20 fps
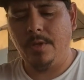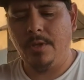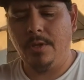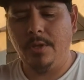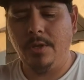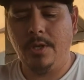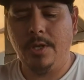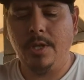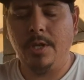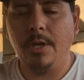
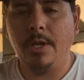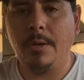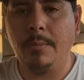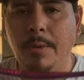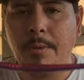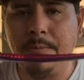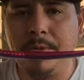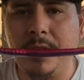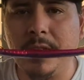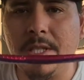you could hook them
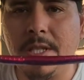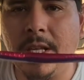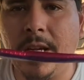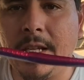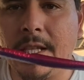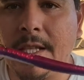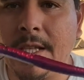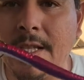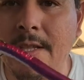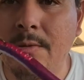up just
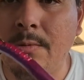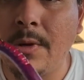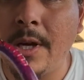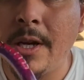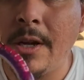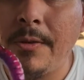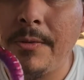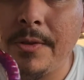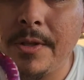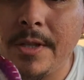like this, right
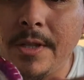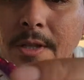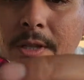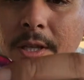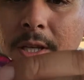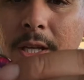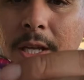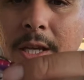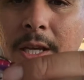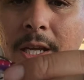off
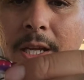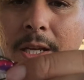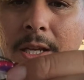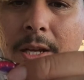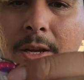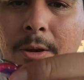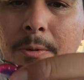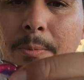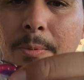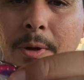the end
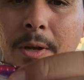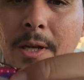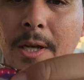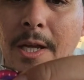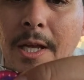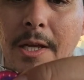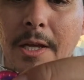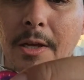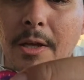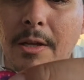there, probably
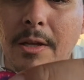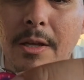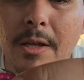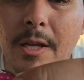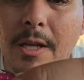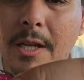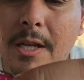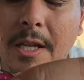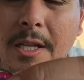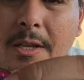like a
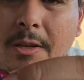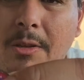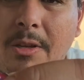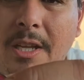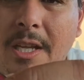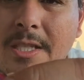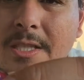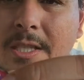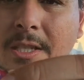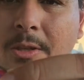little
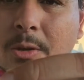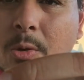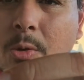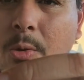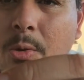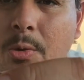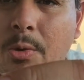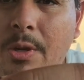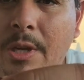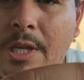less than a
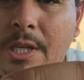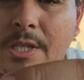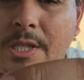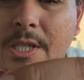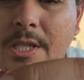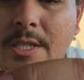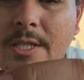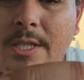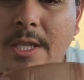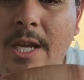1/4 inch
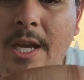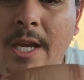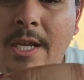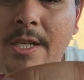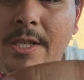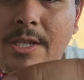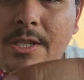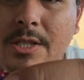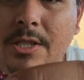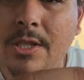inside,
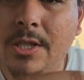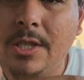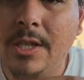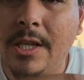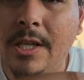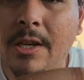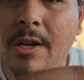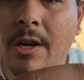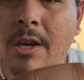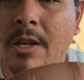and just
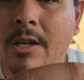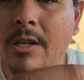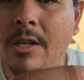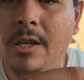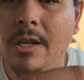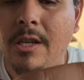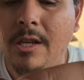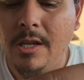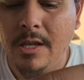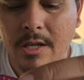hook it on,
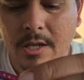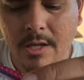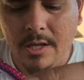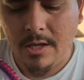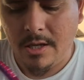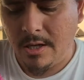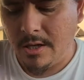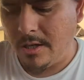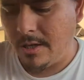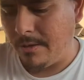
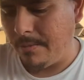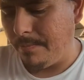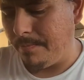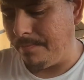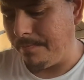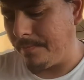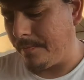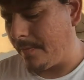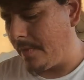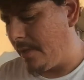
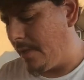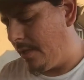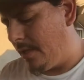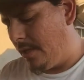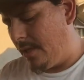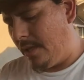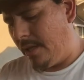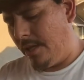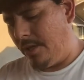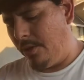
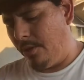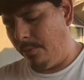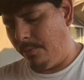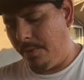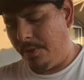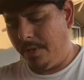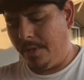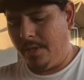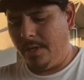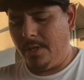and you'll
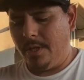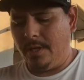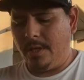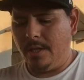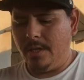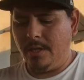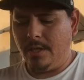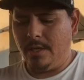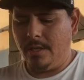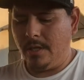be good.
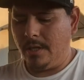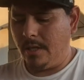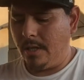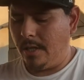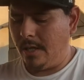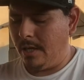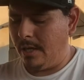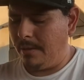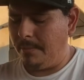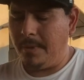
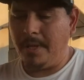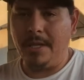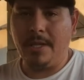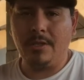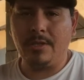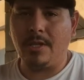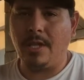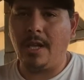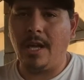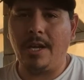And
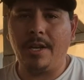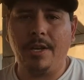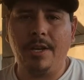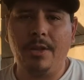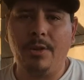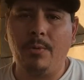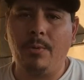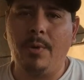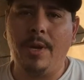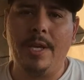there's a lot of
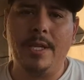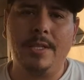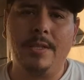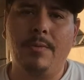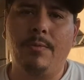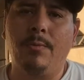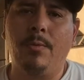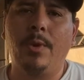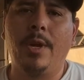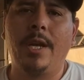other ways
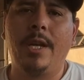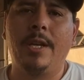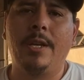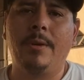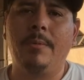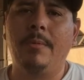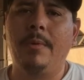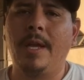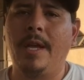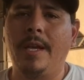of rigging
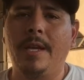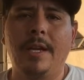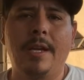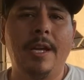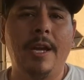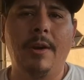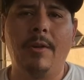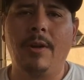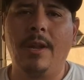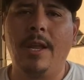them, like a
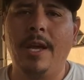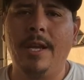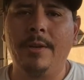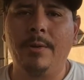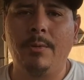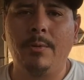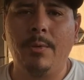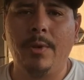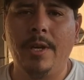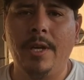Carolina
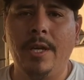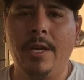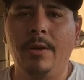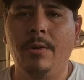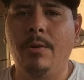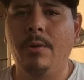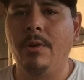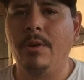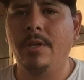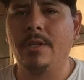rig
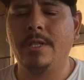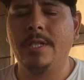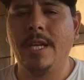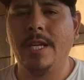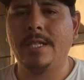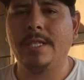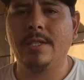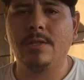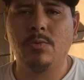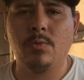or a
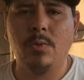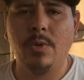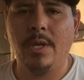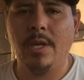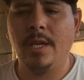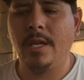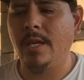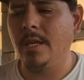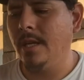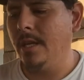Texas
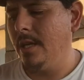rig,